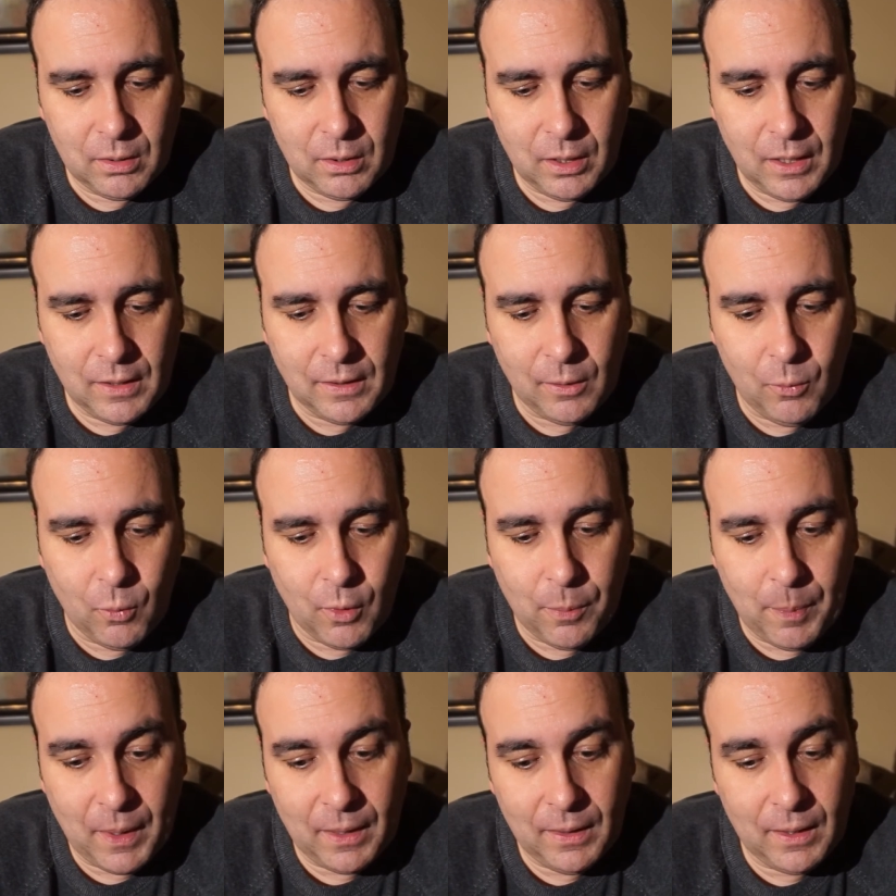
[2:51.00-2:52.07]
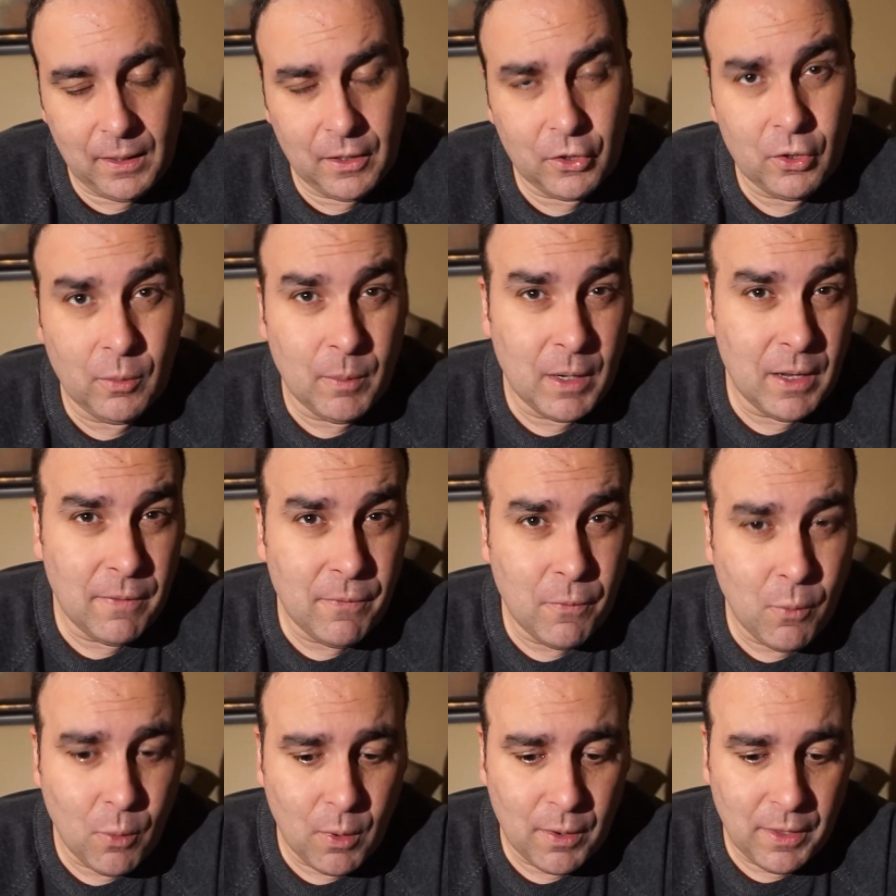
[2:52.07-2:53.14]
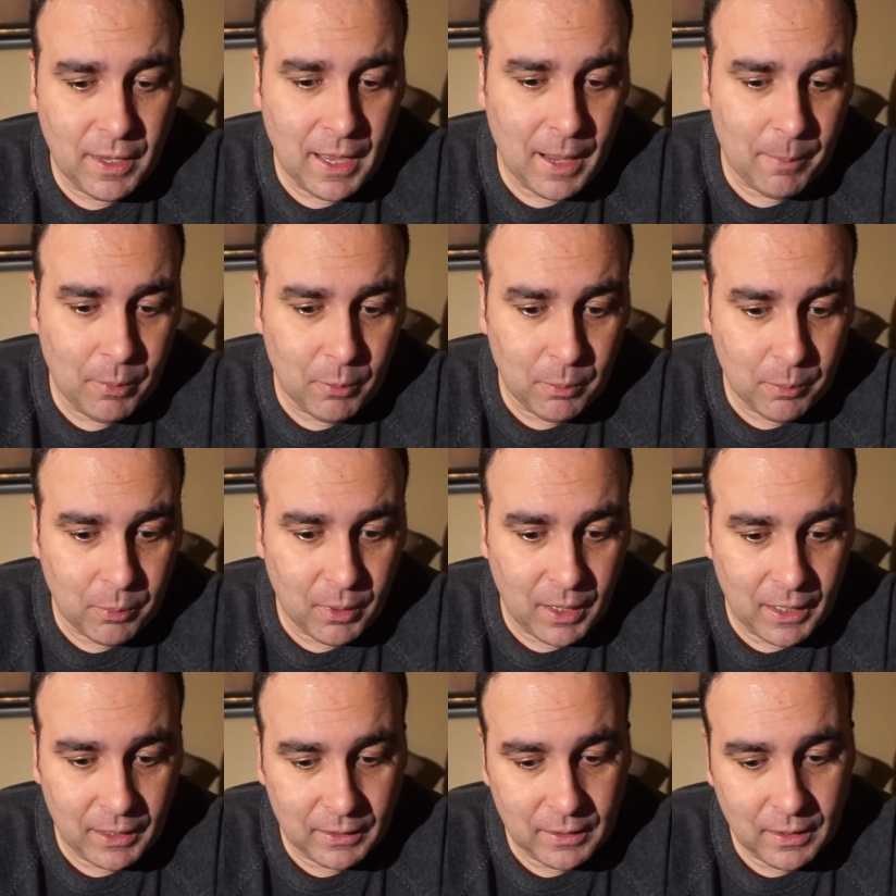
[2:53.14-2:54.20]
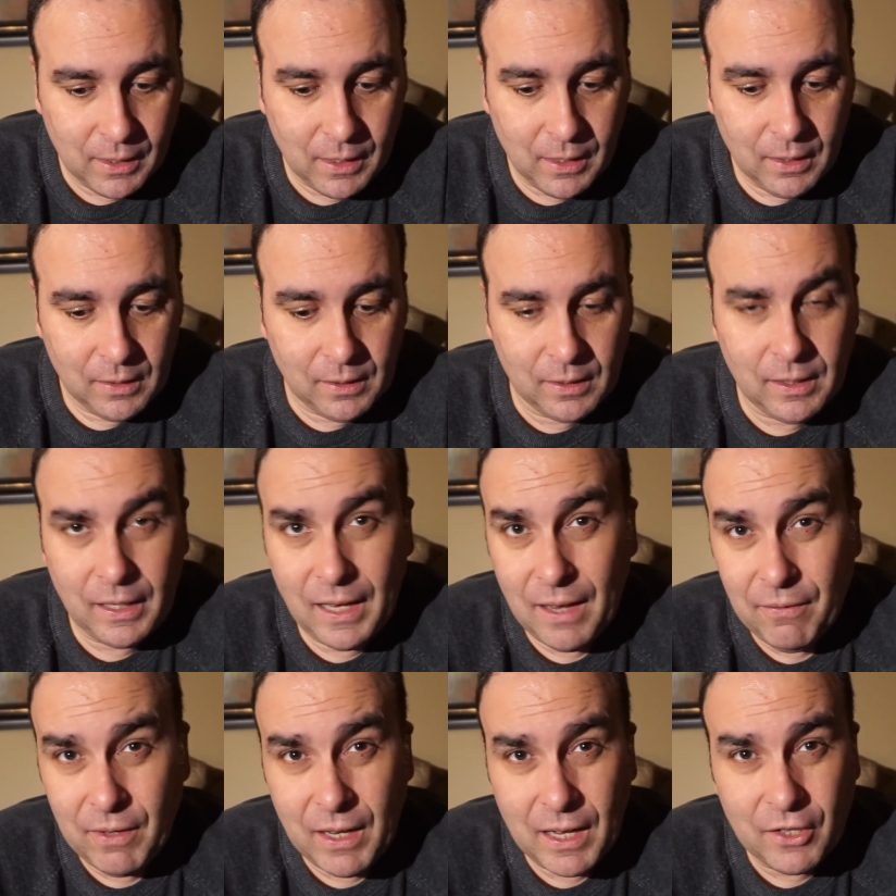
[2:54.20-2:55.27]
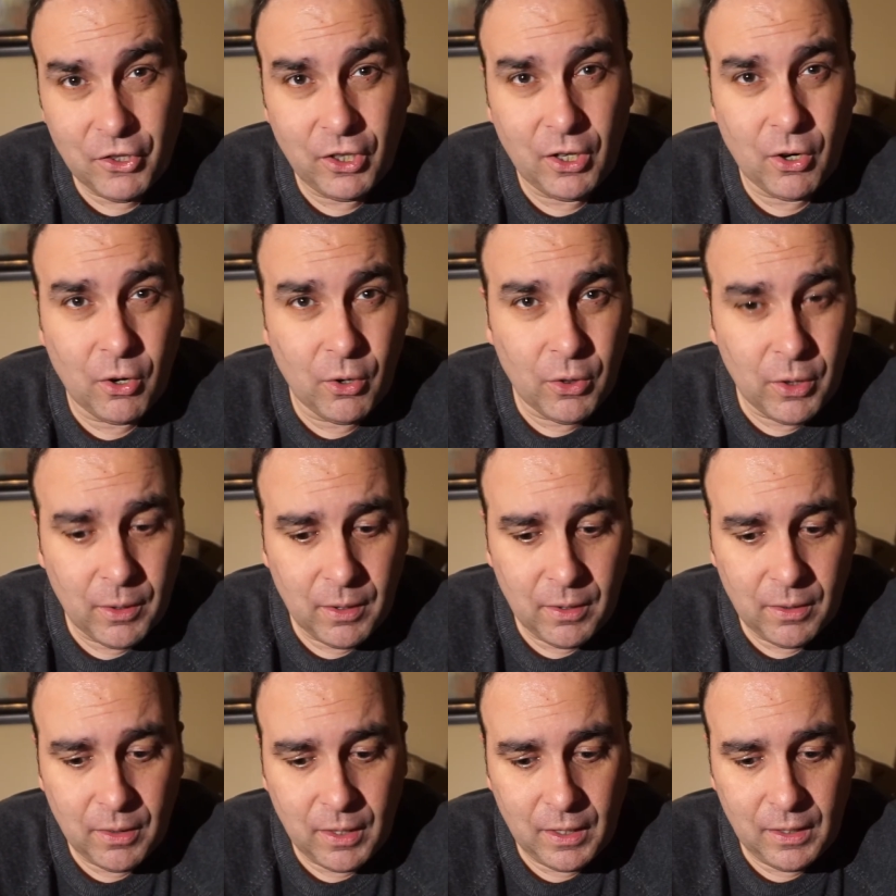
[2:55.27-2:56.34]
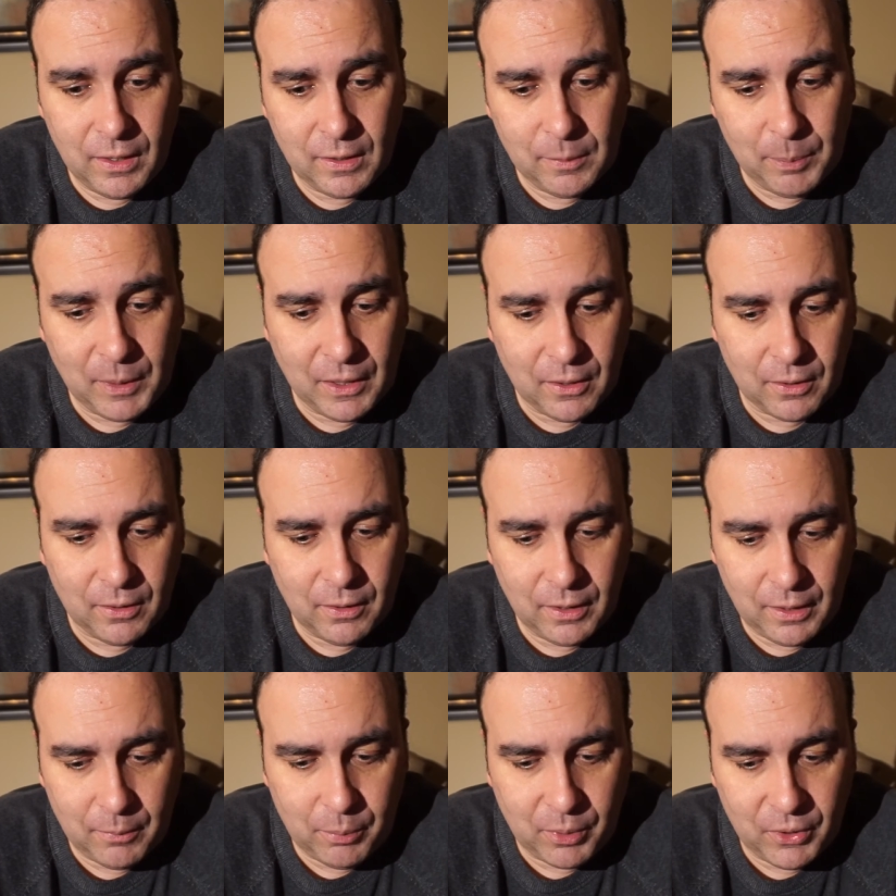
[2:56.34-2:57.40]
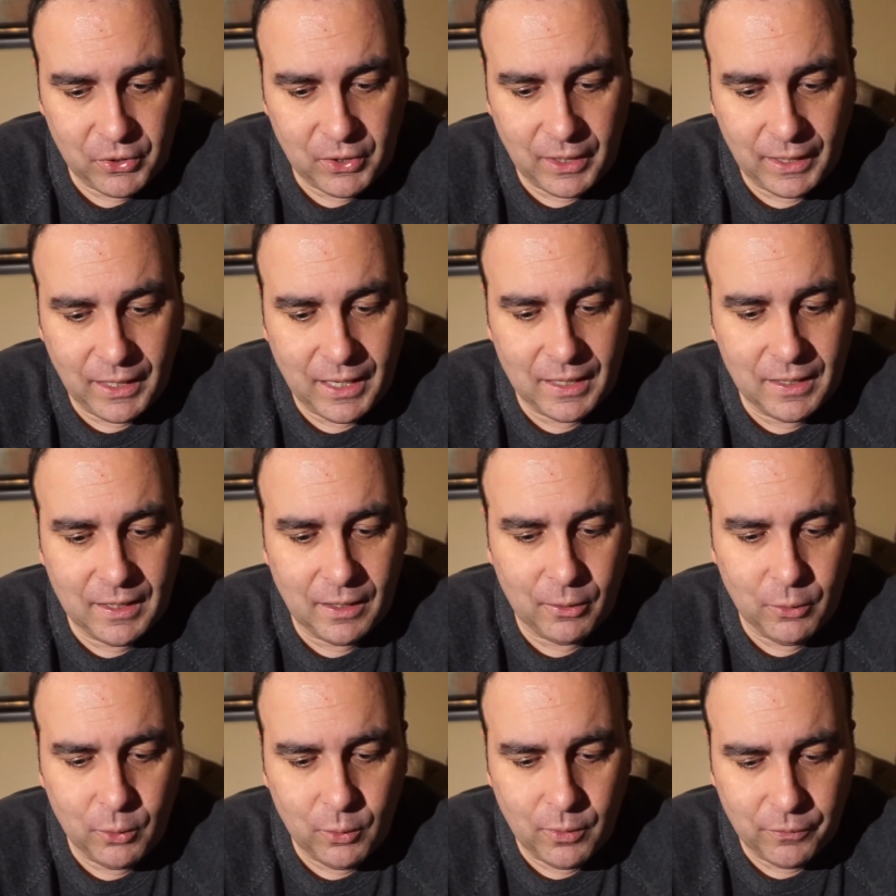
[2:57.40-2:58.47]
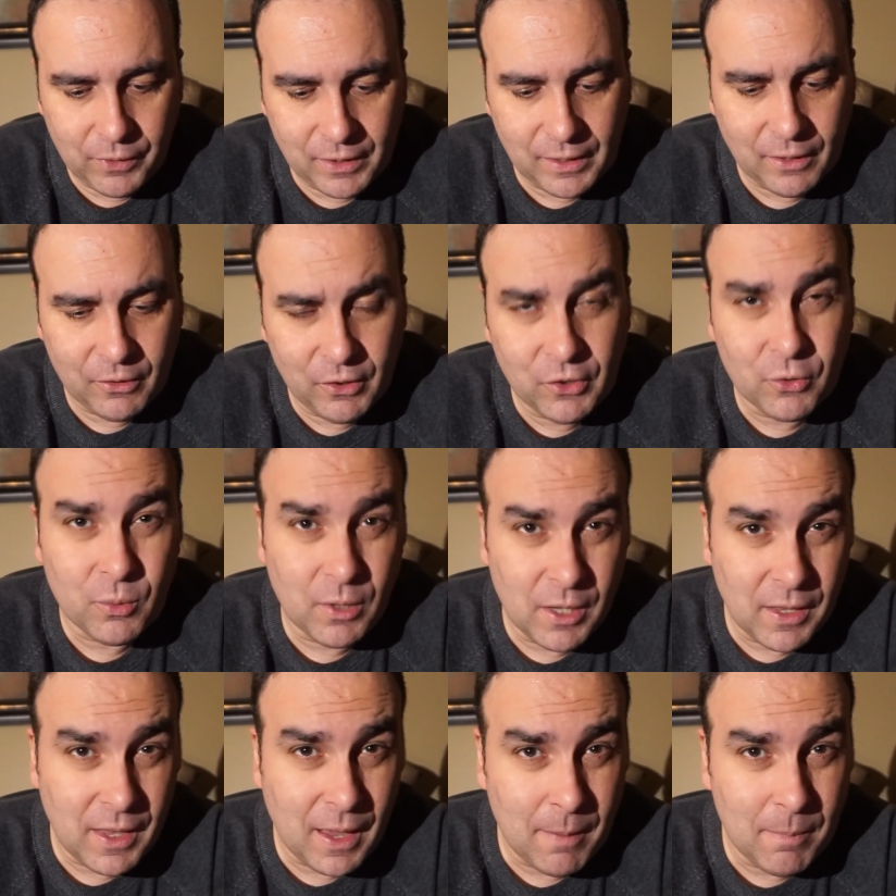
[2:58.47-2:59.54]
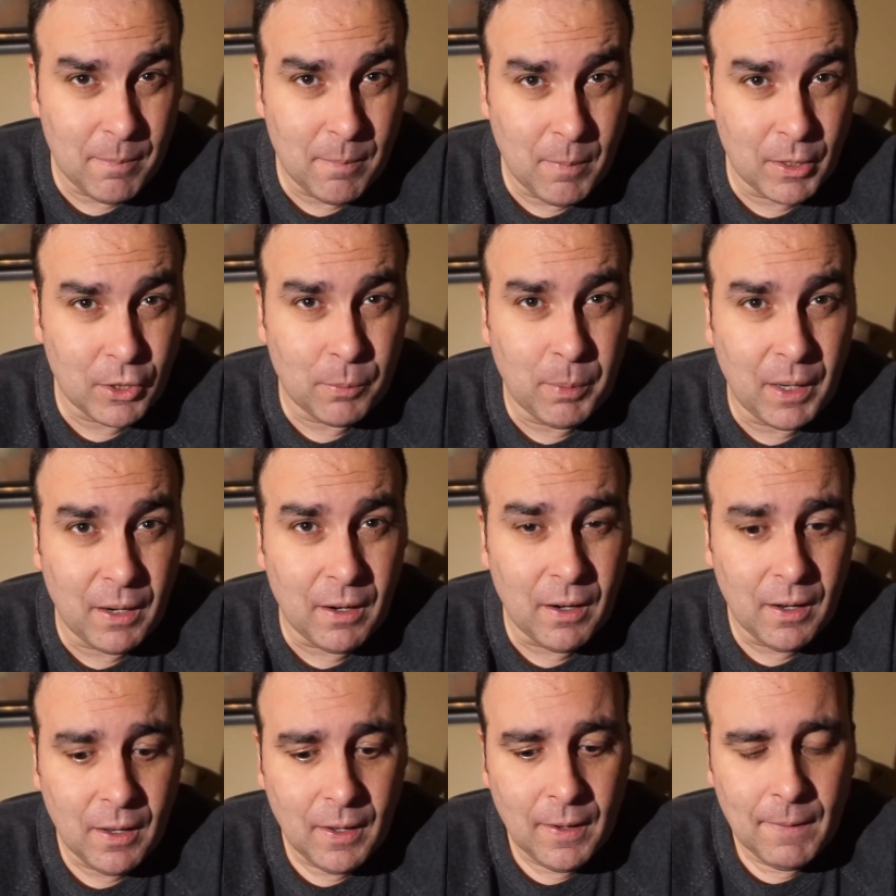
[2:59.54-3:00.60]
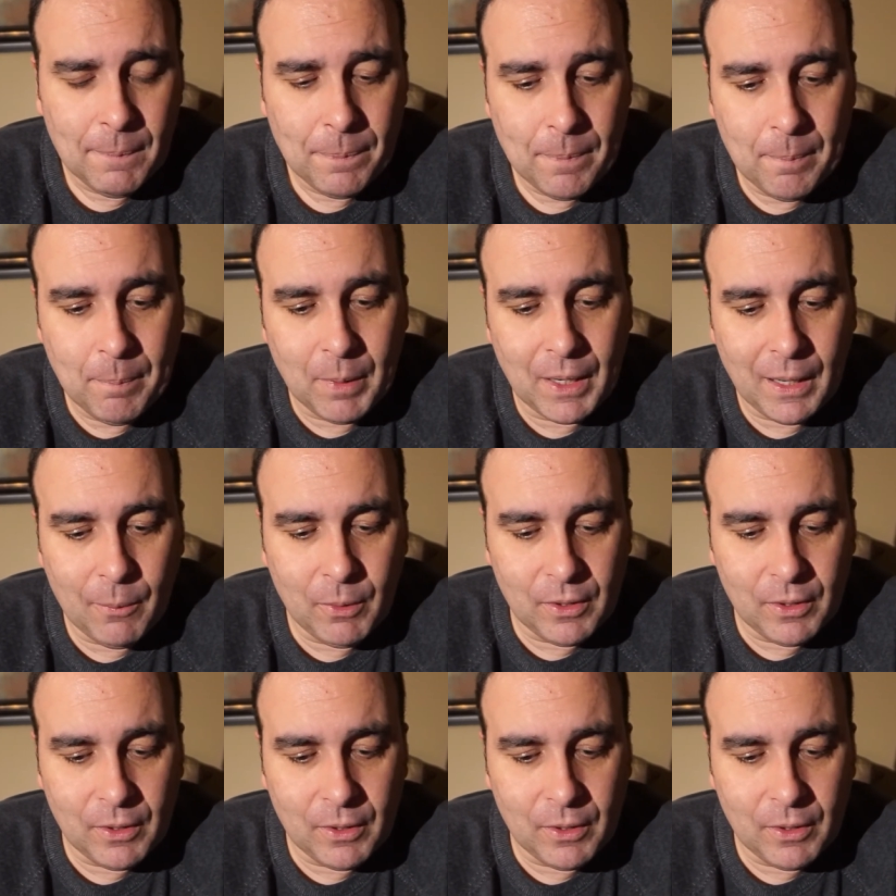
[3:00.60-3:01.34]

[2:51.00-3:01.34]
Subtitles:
is it worth paying the additional money for the Apple product? Since I haven't actually heard the speaker in person, I can't tell you if the sound is really that much better, but I would